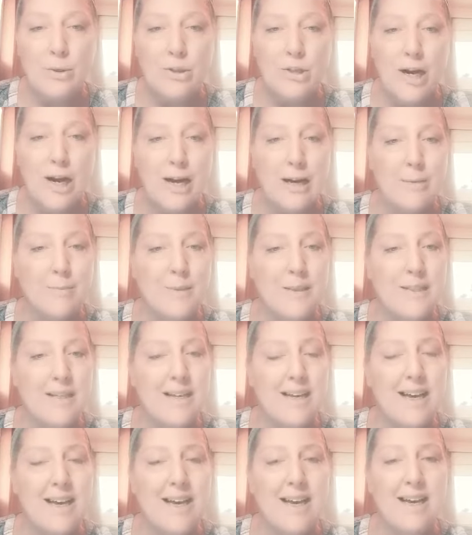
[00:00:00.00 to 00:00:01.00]
jobs
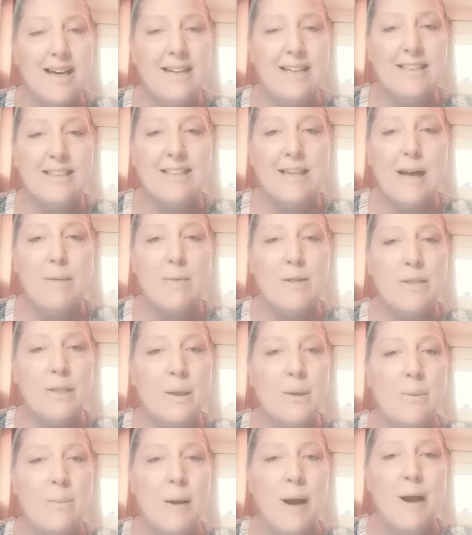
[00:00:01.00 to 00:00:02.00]
and I'm a
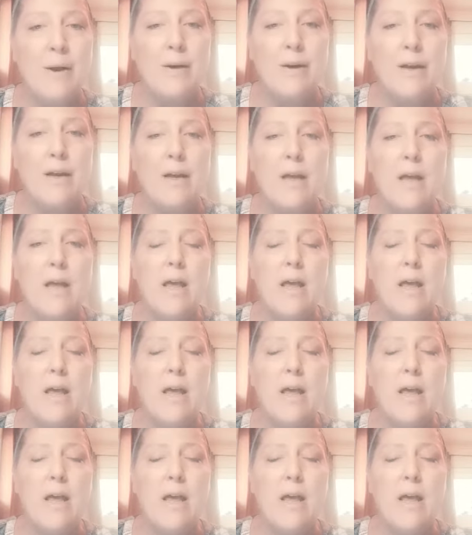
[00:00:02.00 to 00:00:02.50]
single parent